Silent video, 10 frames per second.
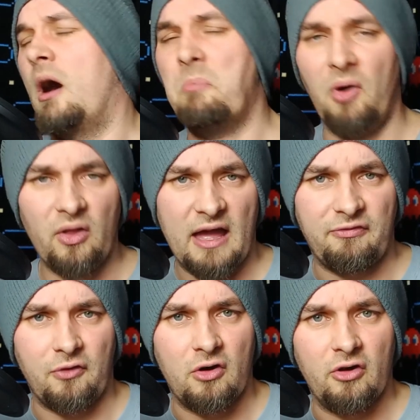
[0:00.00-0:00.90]
I bought
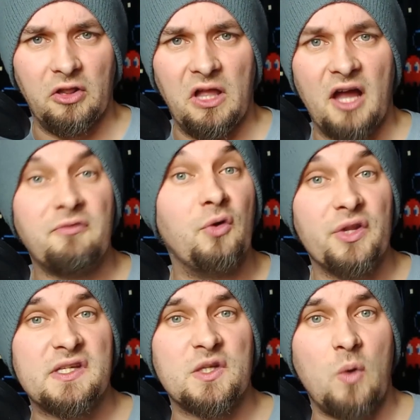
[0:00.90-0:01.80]
that for her online,
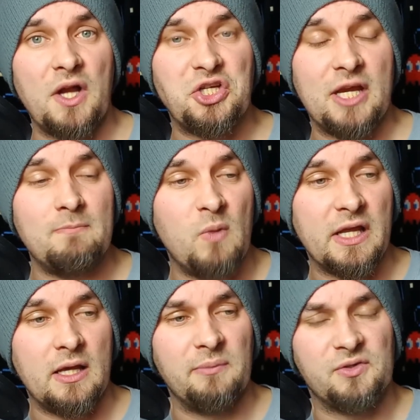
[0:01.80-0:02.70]
thought this is quite cheap. When
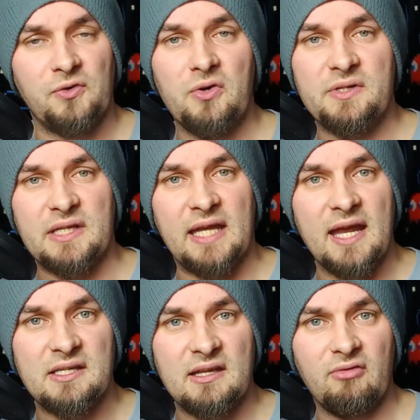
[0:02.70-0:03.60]
it comes through, it's the
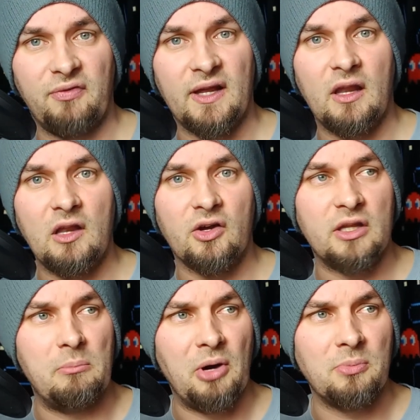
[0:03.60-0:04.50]
case and everything, and I look
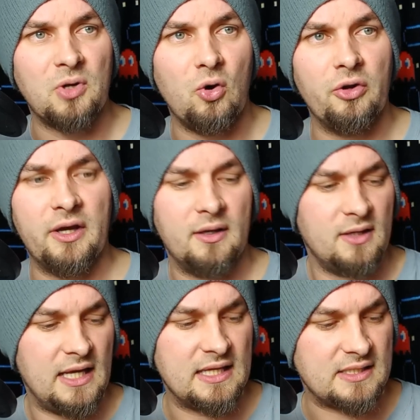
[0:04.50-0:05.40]
in the bottom corner.
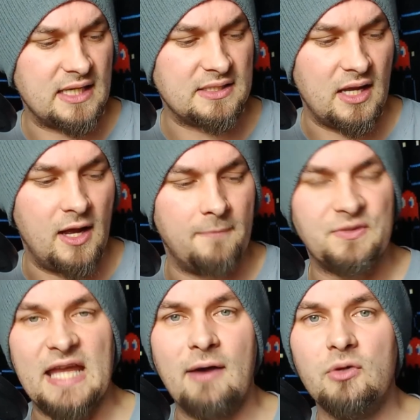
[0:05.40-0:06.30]
It says uh,
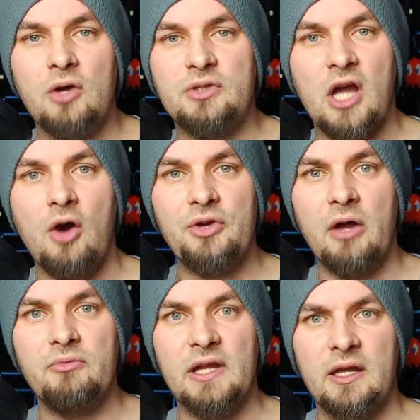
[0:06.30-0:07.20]
download code
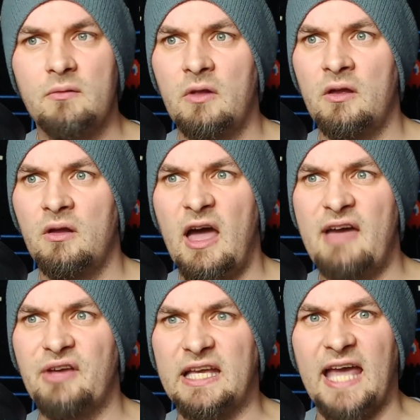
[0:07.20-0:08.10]
only.
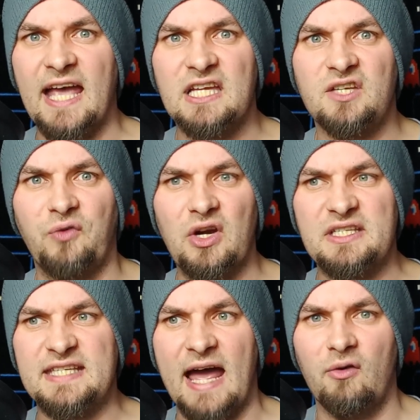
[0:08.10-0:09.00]
I have a case for a
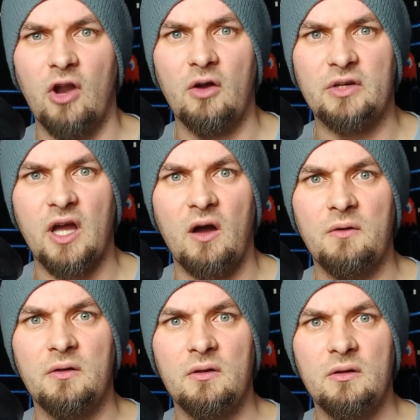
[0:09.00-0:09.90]
download
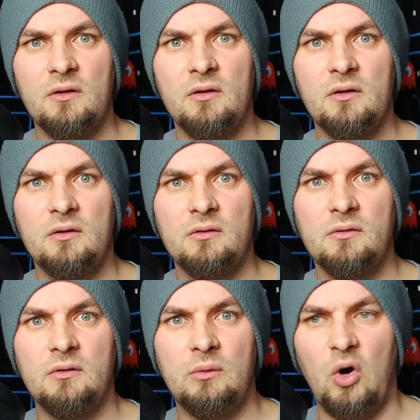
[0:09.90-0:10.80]
code.
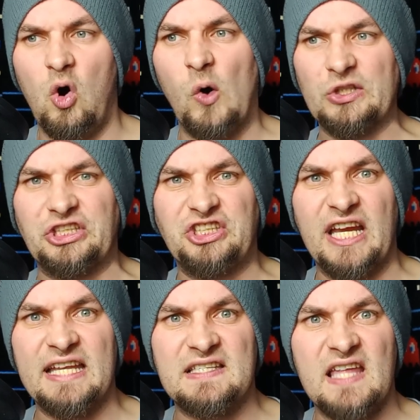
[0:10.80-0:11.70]
What horse
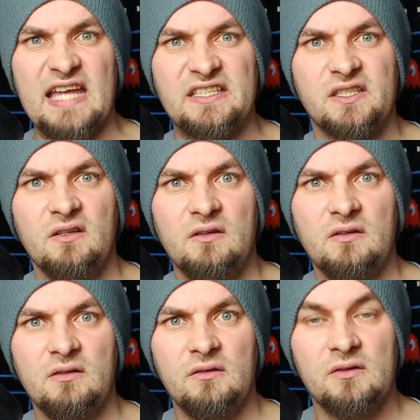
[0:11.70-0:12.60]
shit is this?
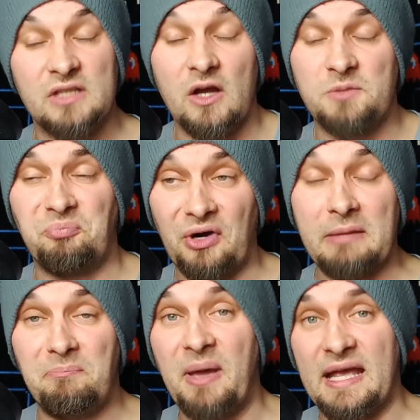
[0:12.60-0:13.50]
So I was
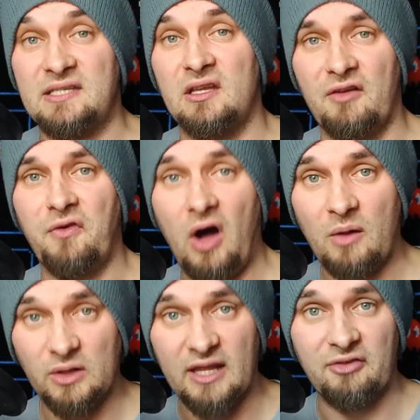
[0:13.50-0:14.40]
pretty pissed, and I thought
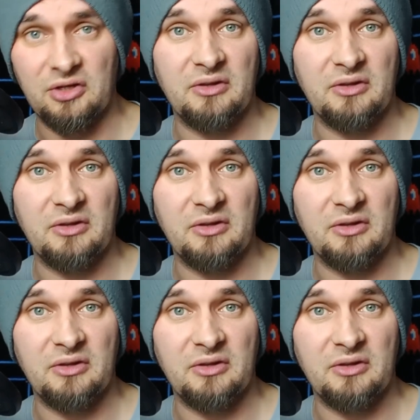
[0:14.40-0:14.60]
I will never